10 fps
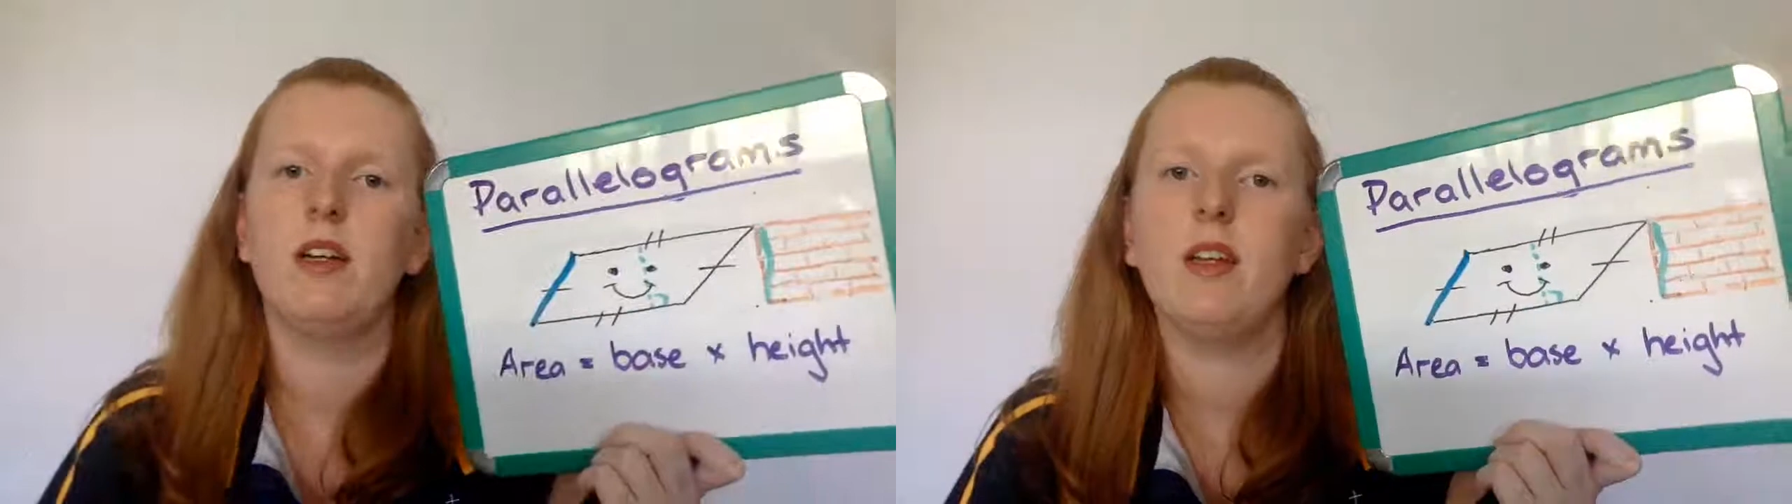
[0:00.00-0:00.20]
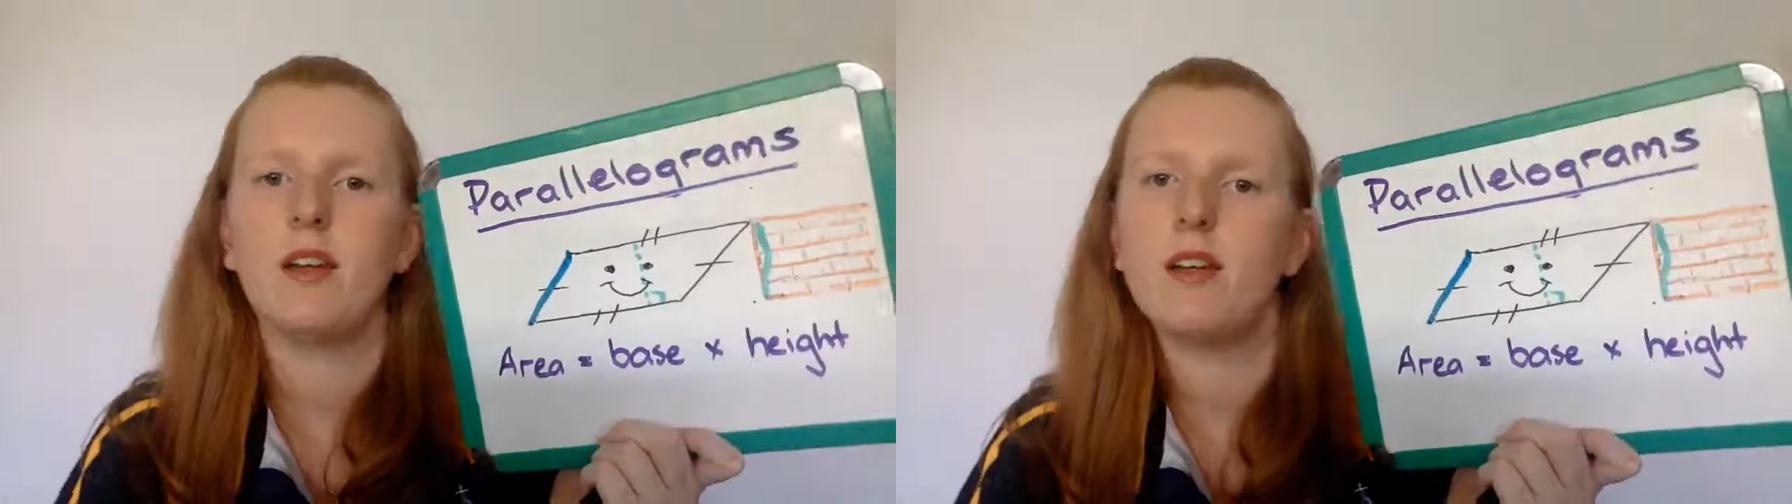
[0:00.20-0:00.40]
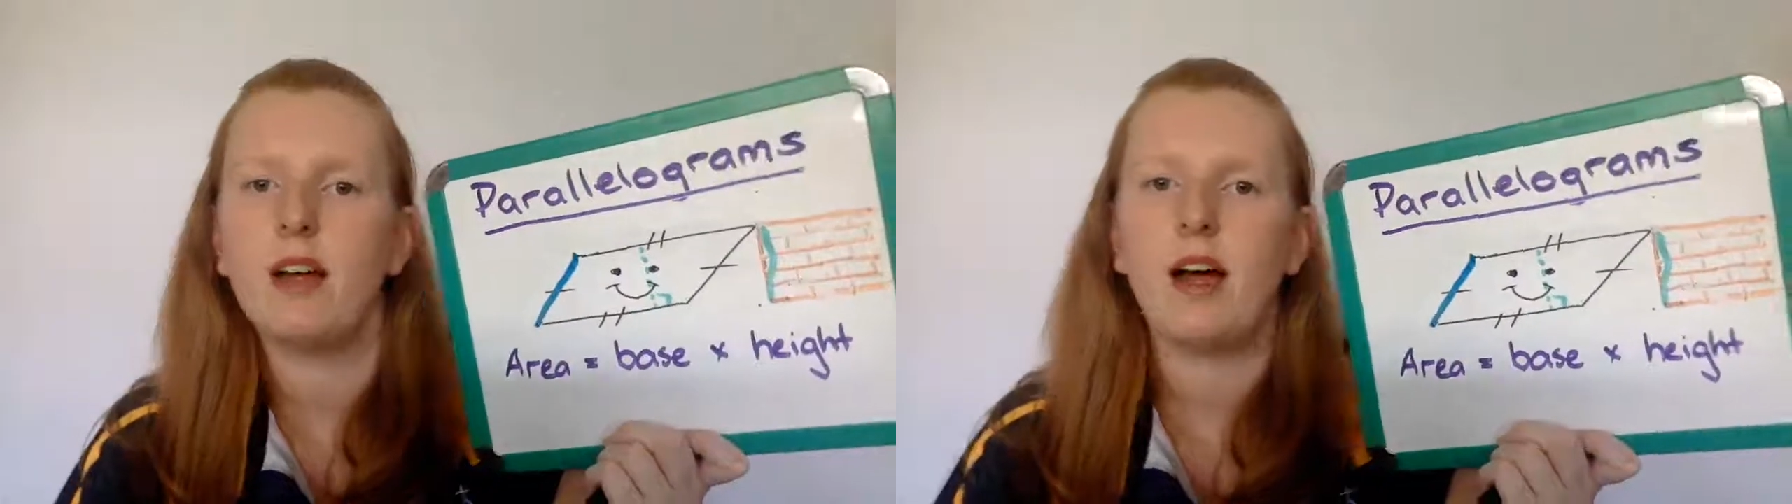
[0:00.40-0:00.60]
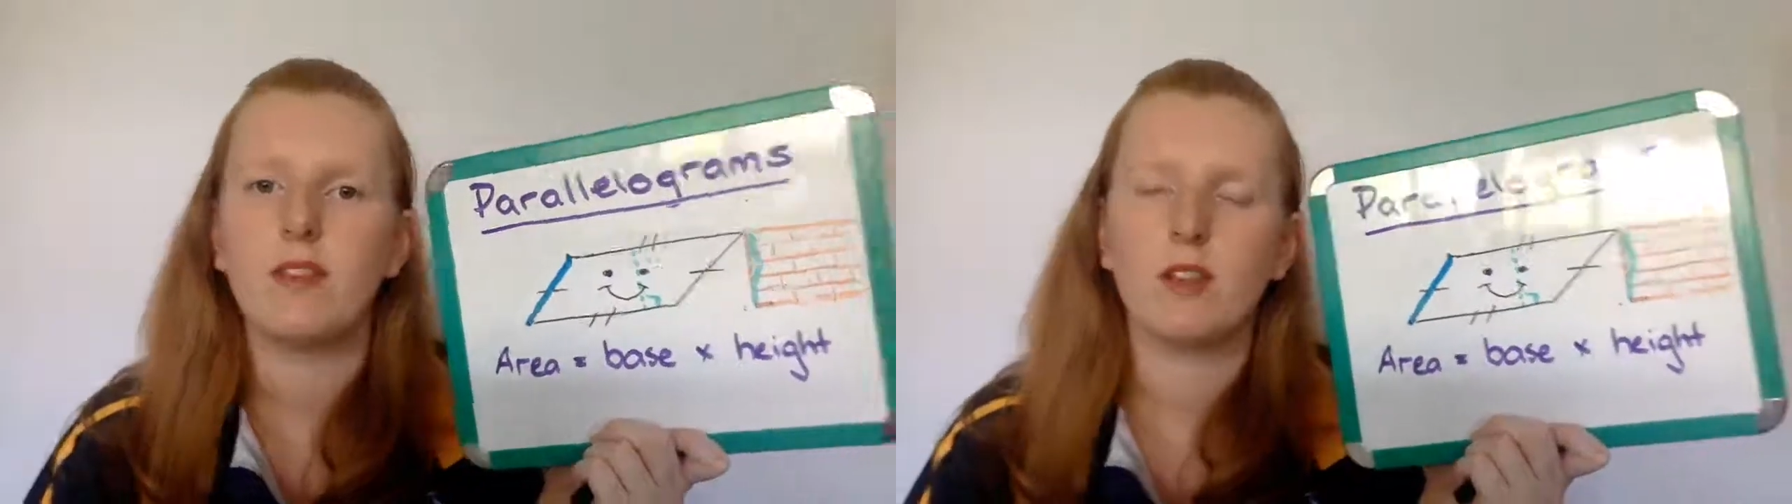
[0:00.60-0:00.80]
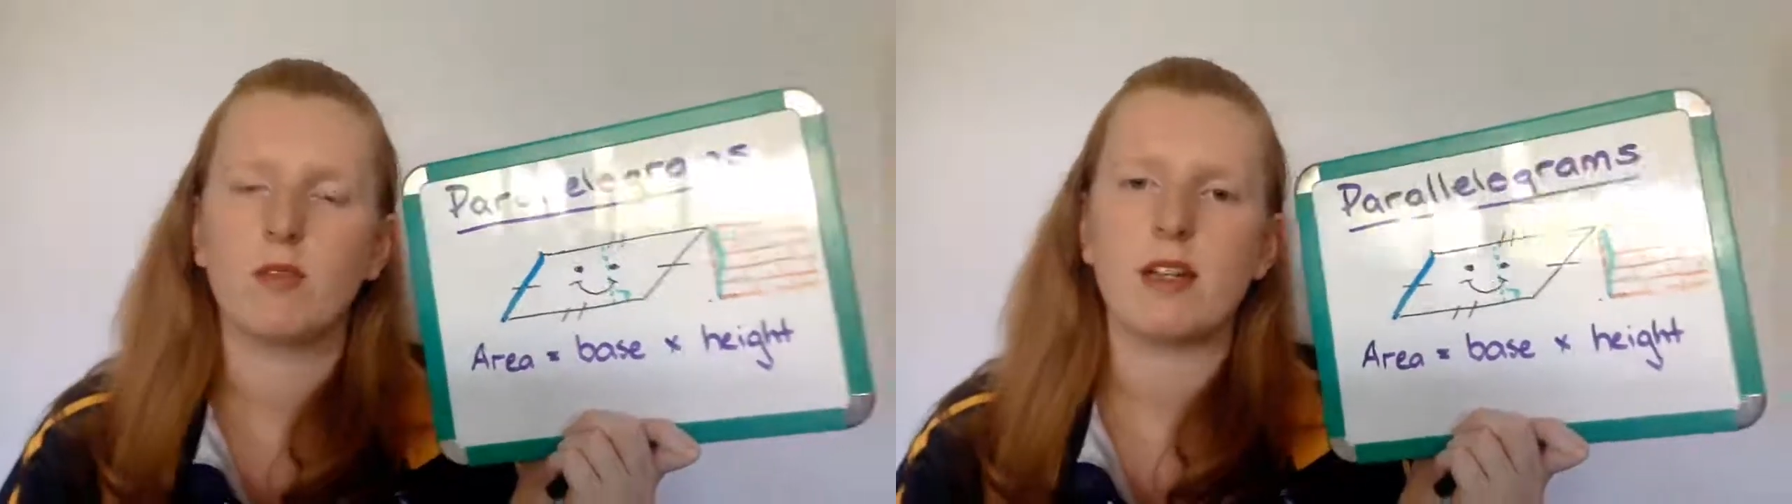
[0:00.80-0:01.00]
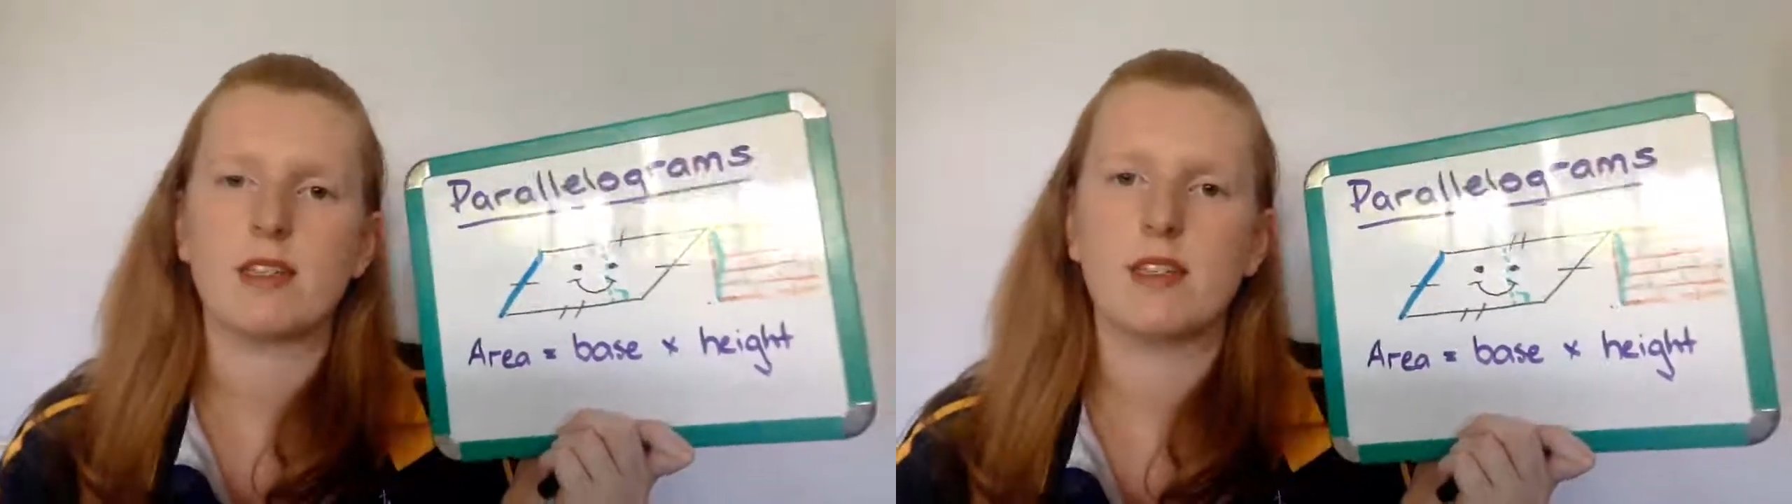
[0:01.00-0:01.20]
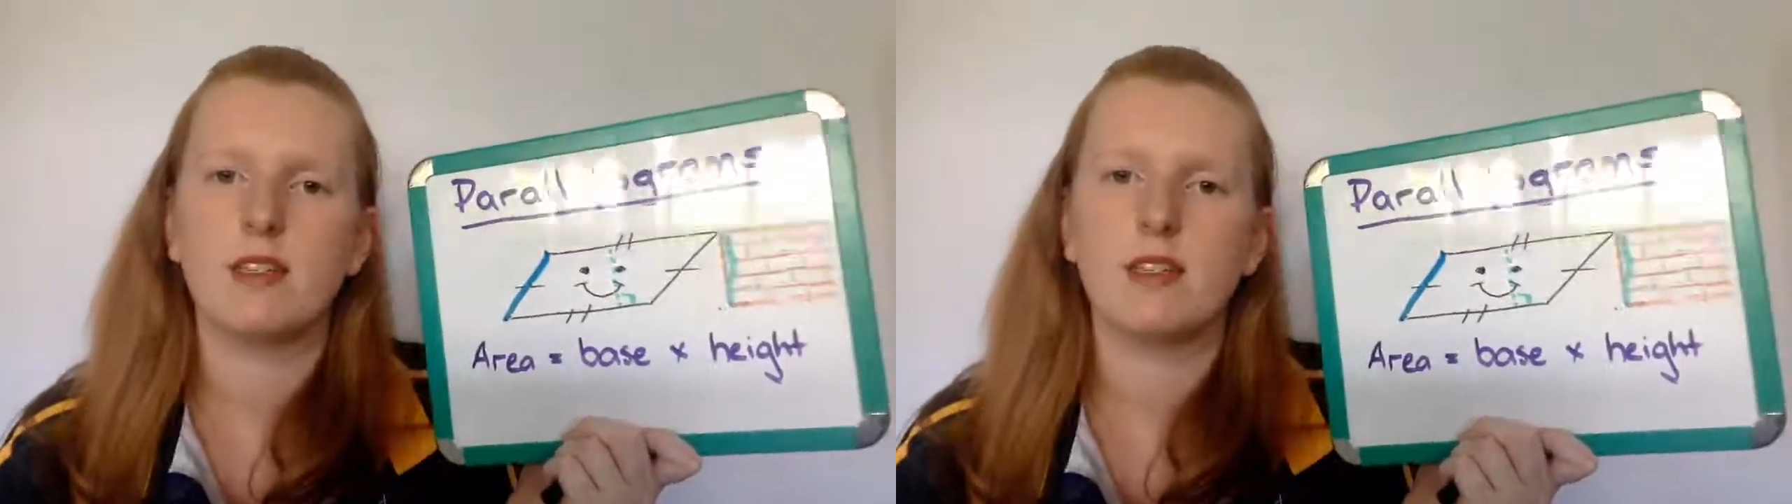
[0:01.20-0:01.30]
have a little rest.